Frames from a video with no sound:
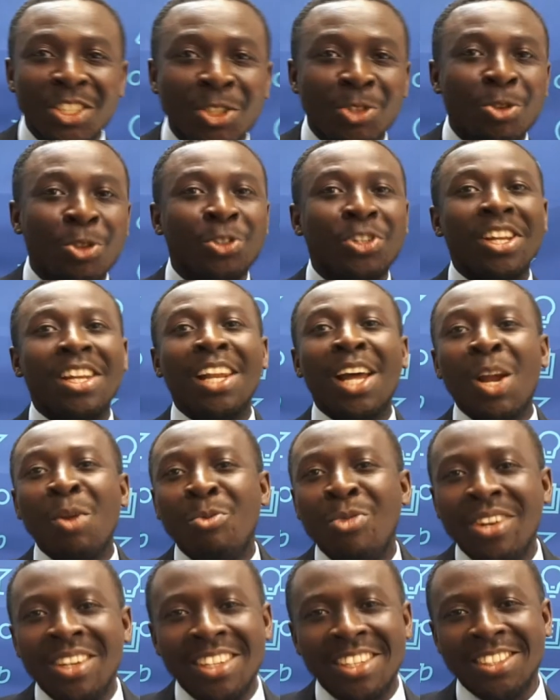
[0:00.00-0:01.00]
You go to the
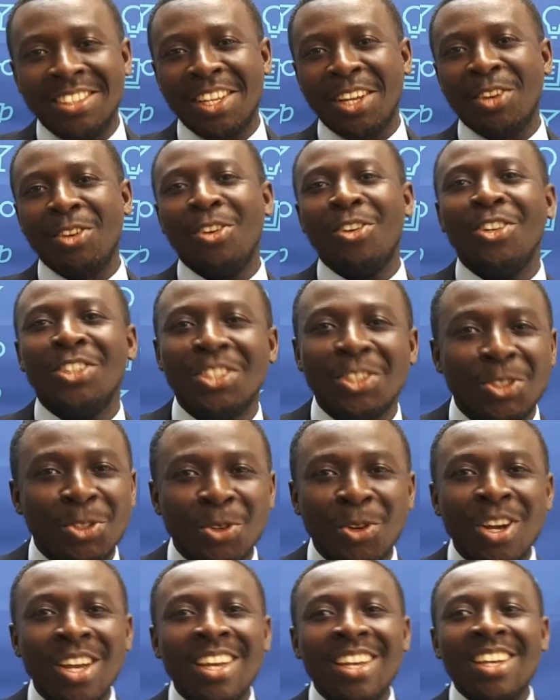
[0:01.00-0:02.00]
library, it's technology.
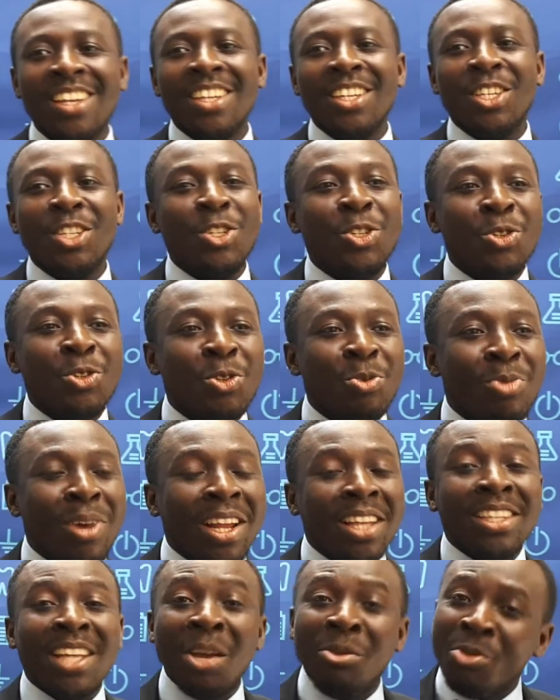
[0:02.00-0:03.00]
So you, by
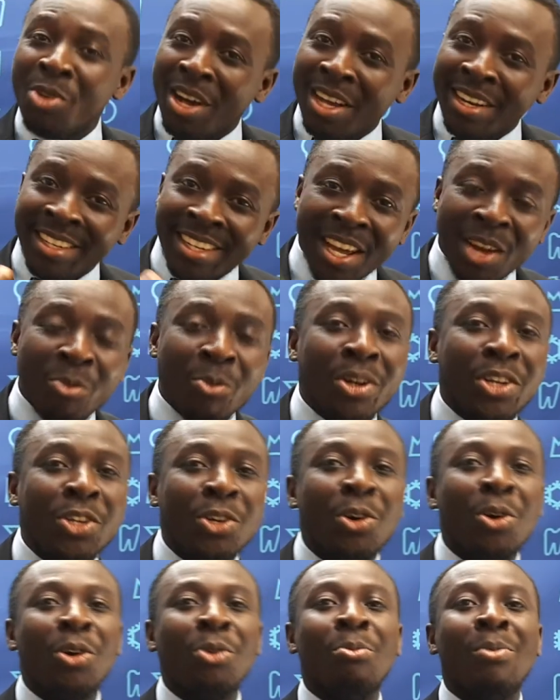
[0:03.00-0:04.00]
the time you are done with
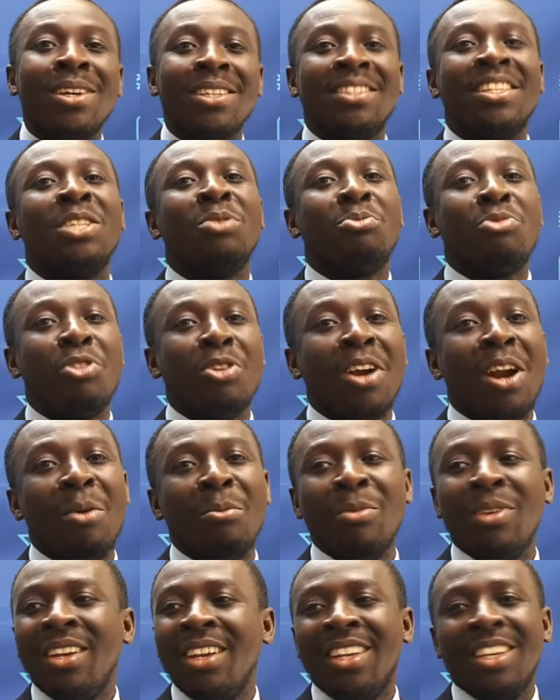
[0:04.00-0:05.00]
your master's program,
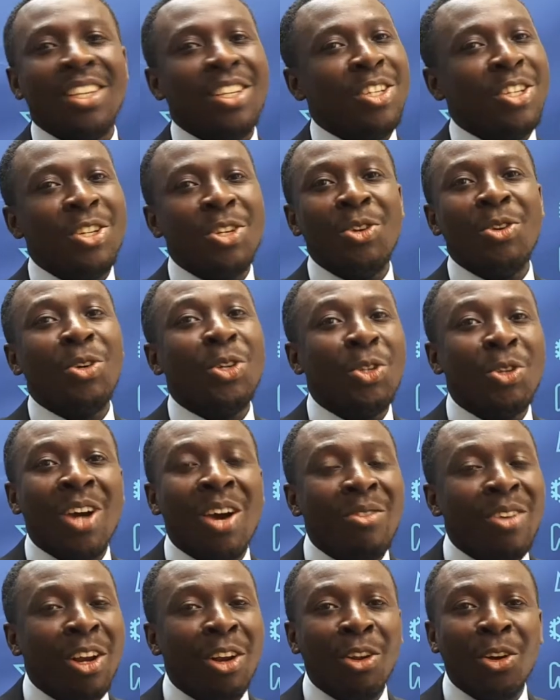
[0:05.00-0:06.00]
you know, you
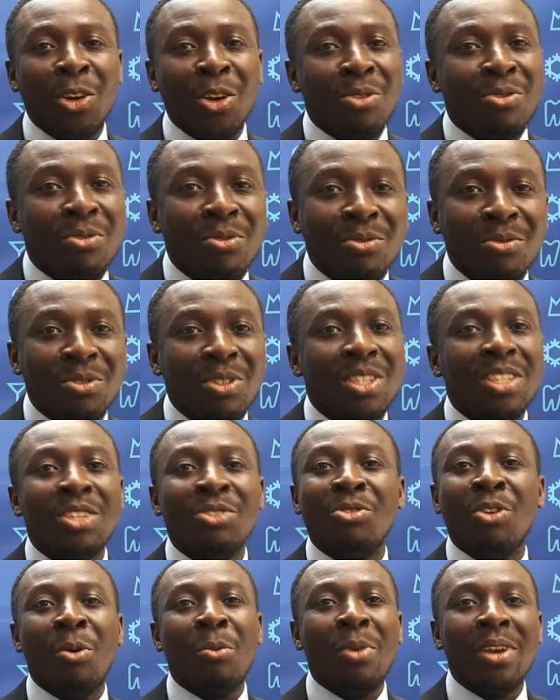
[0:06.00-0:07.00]
have a lot of
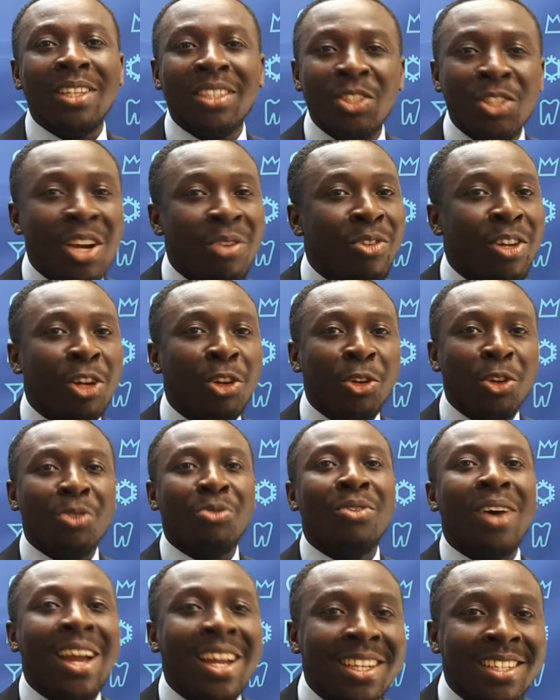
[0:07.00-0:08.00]
information, you have a lot of
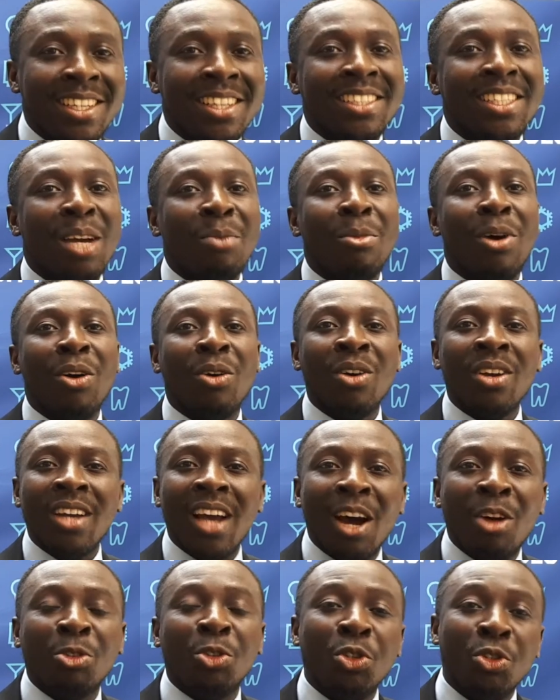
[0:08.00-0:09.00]
ideas about
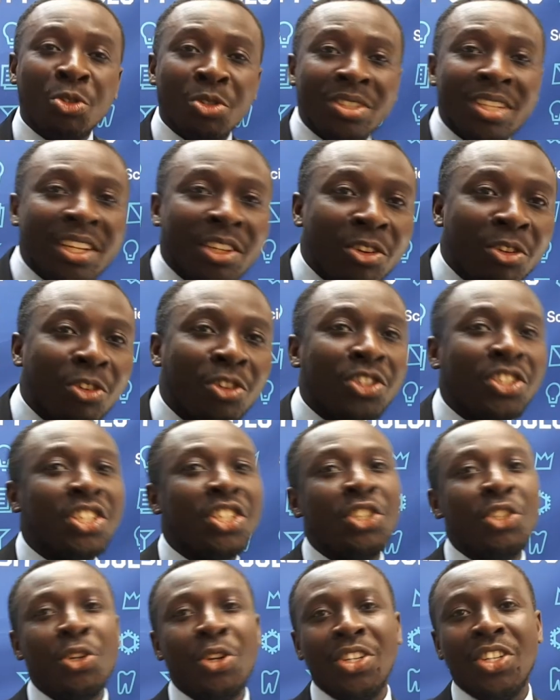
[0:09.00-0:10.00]
how to use technology
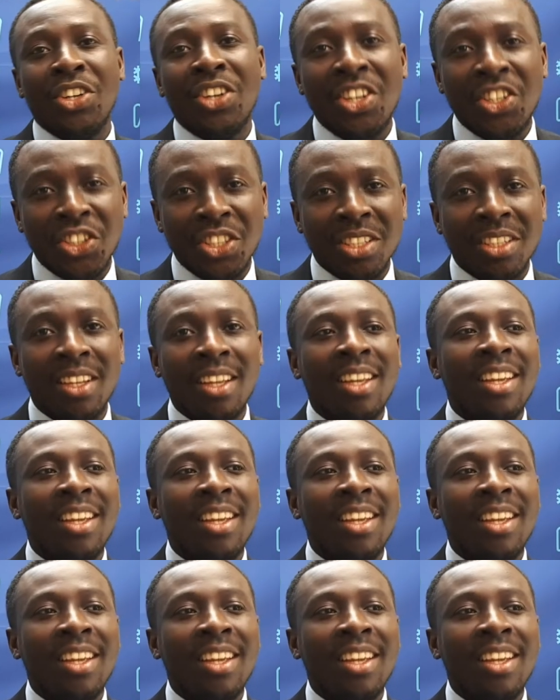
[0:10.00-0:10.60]
in your education.